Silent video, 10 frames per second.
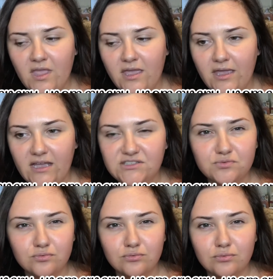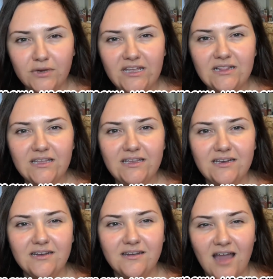It's really
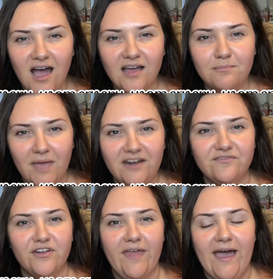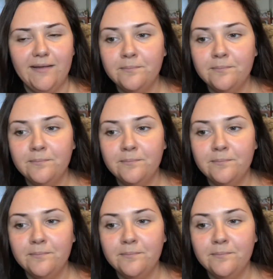not meant for that.